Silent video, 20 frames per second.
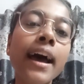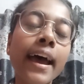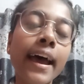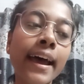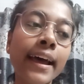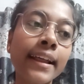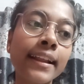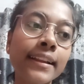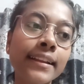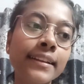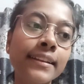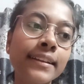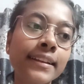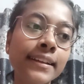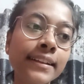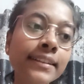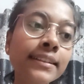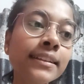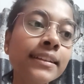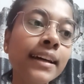and
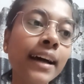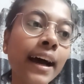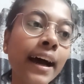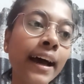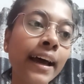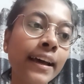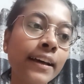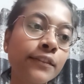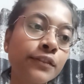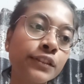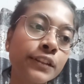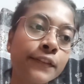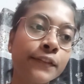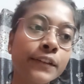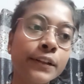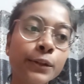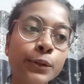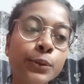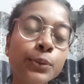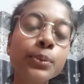then I have
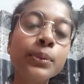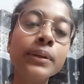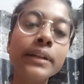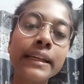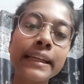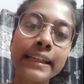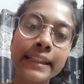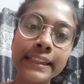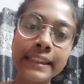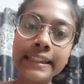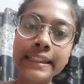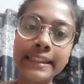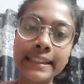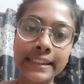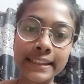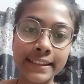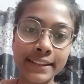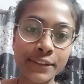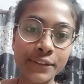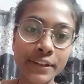shifted to Hindi
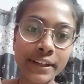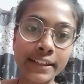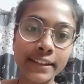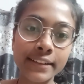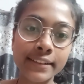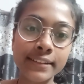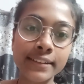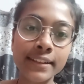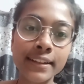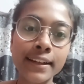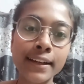content writer.